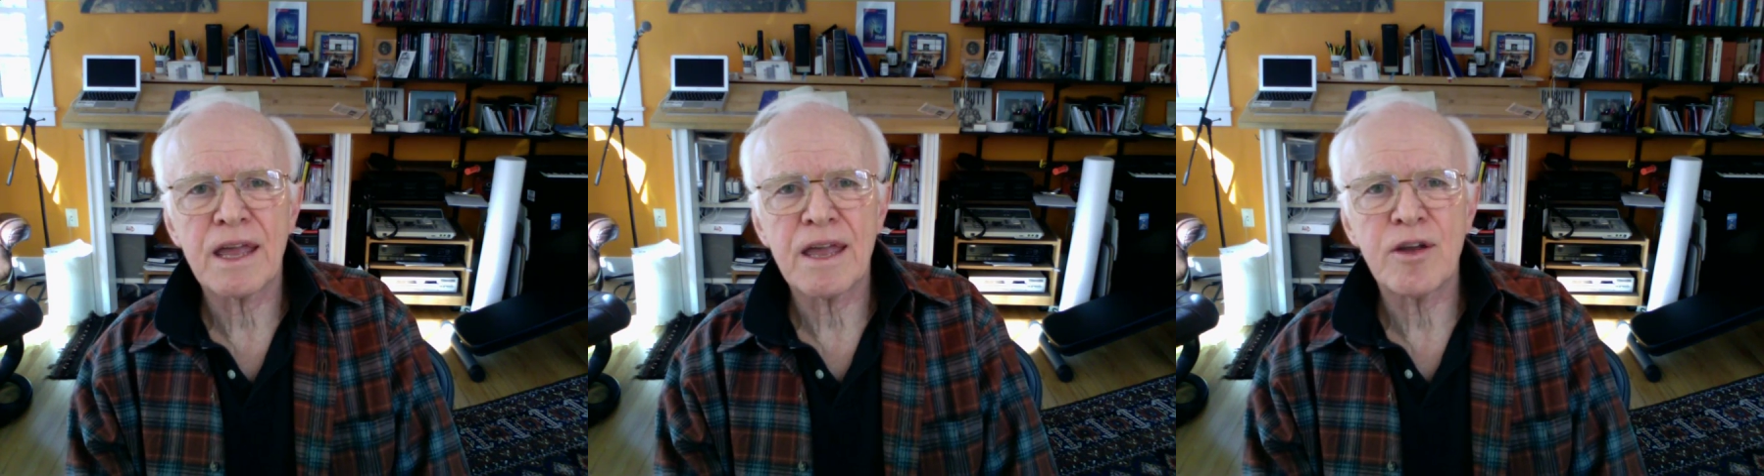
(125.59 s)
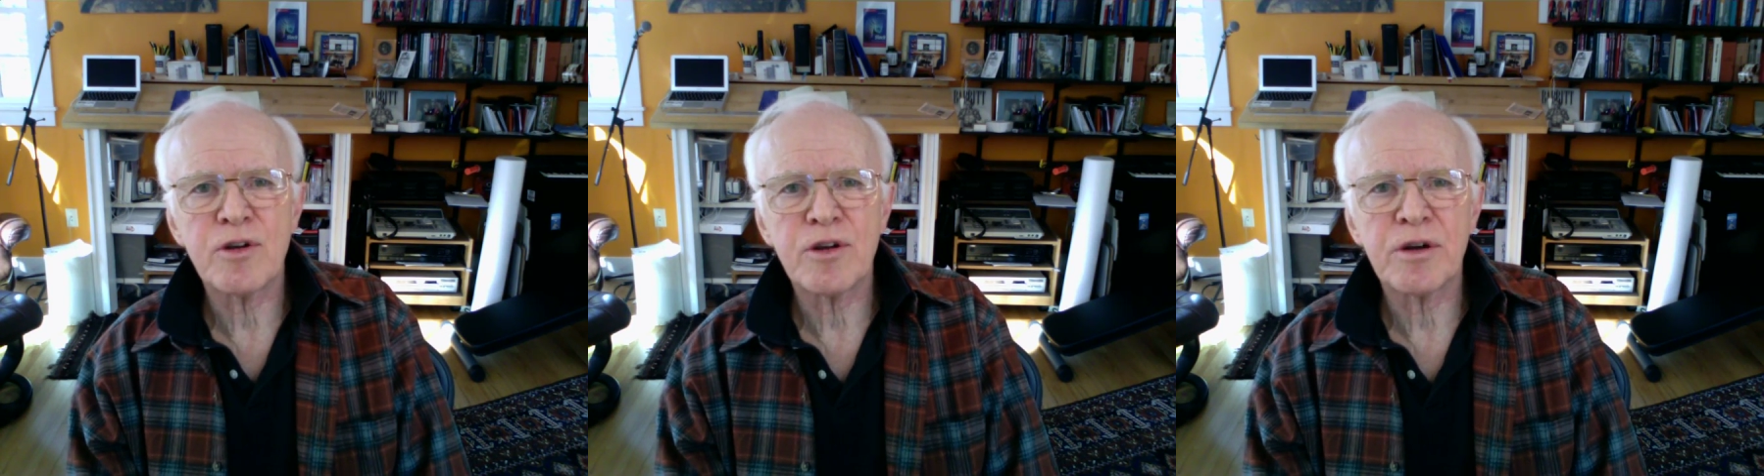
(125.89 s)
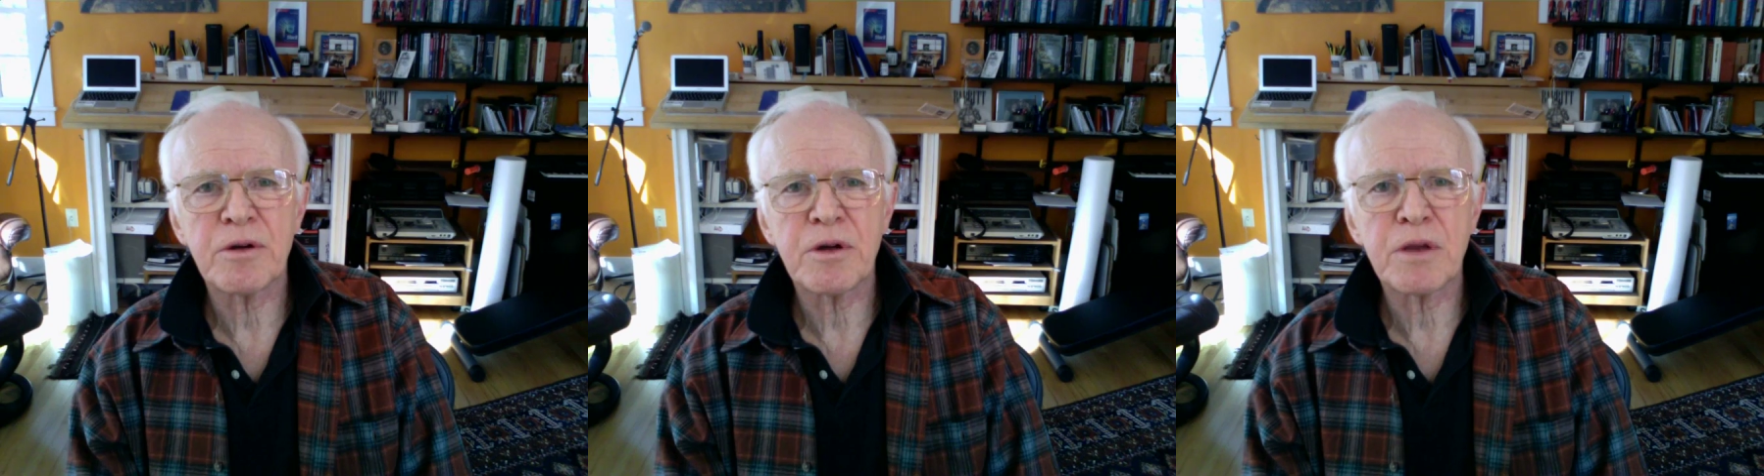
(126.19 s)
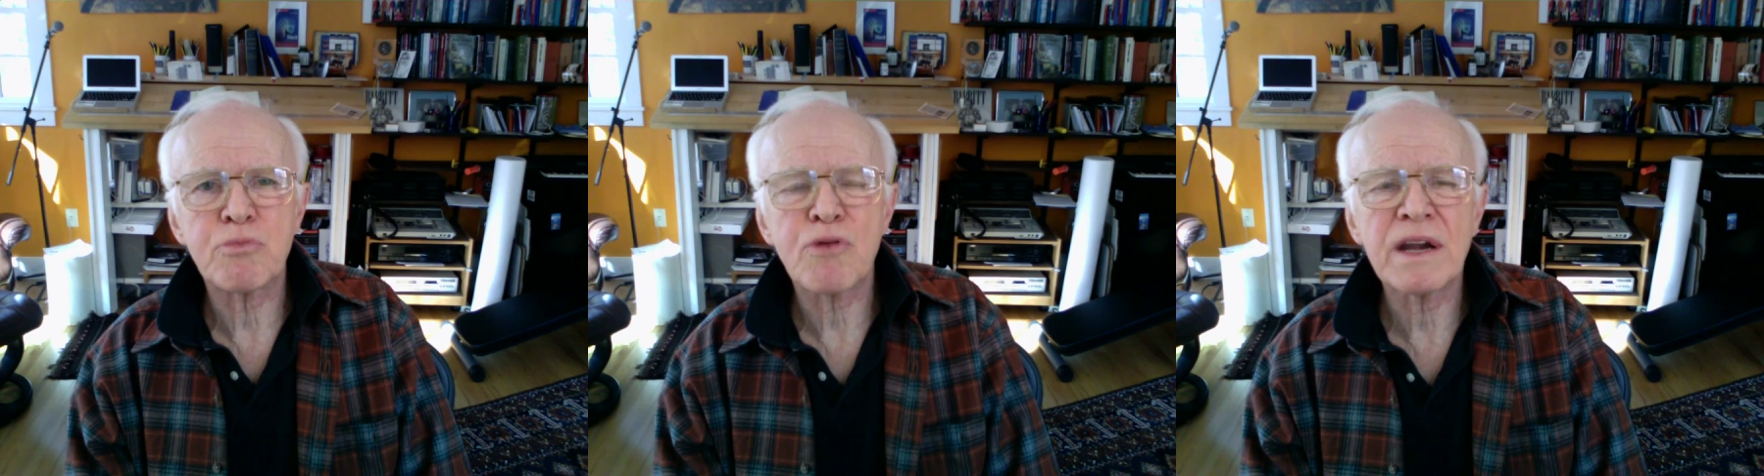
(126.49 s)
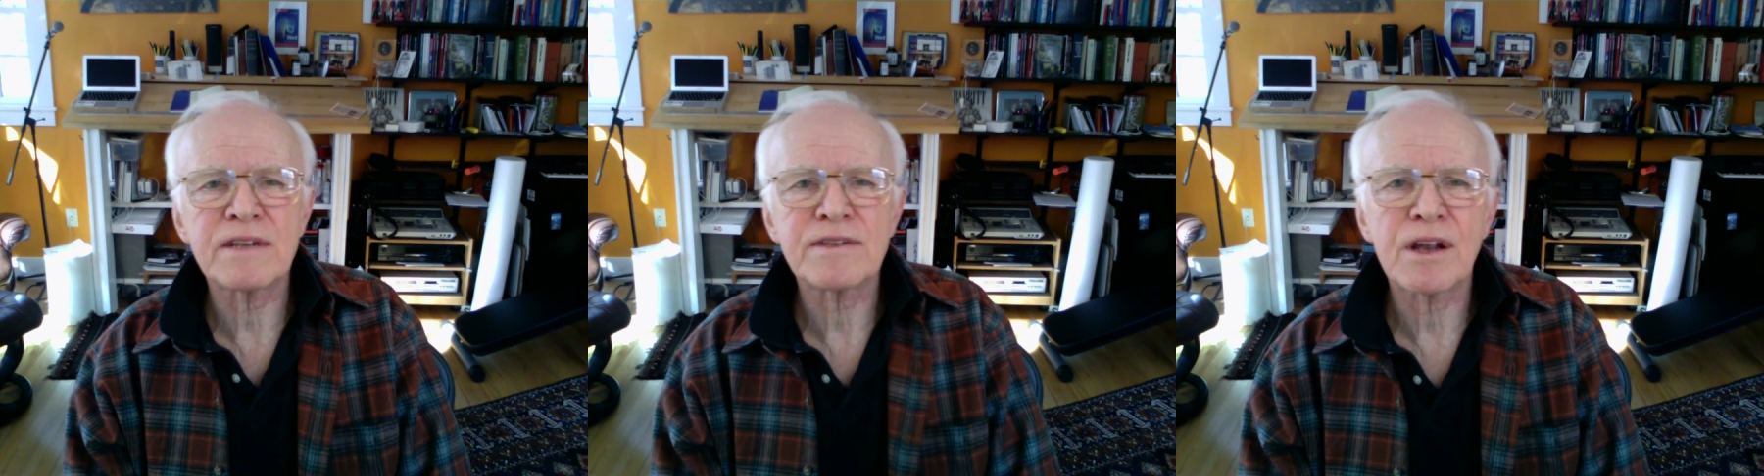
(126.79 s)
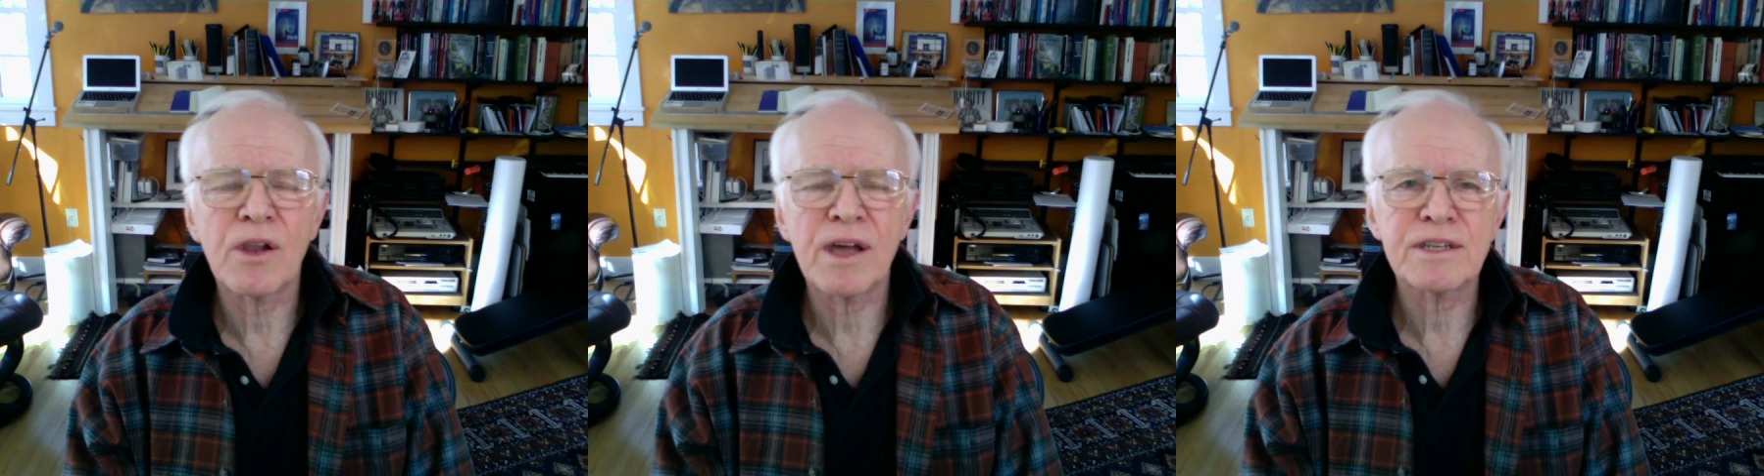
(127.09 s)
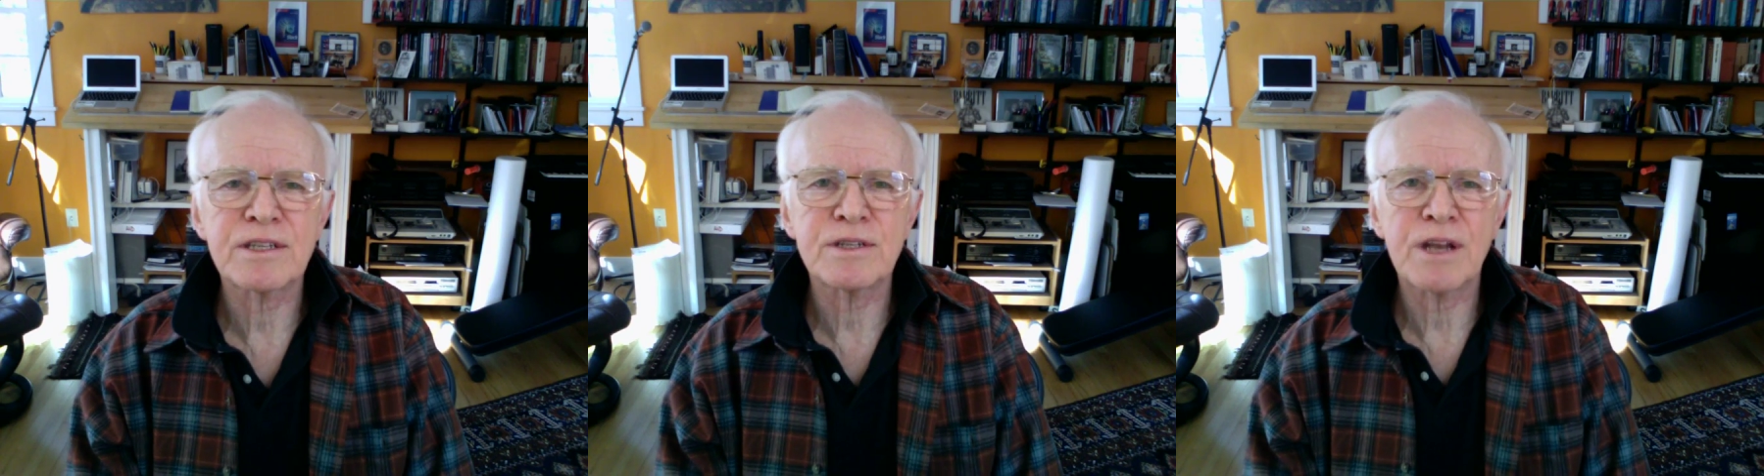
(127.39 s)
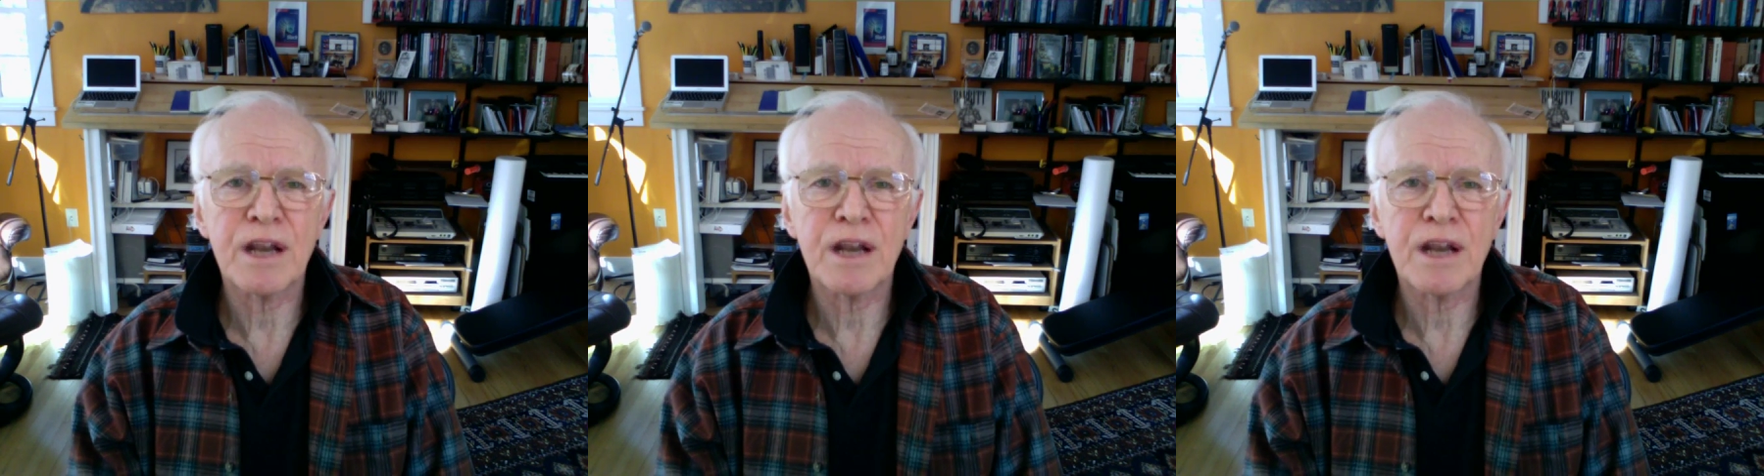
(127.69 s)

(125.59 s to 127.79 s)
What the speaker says: in pregnancy classes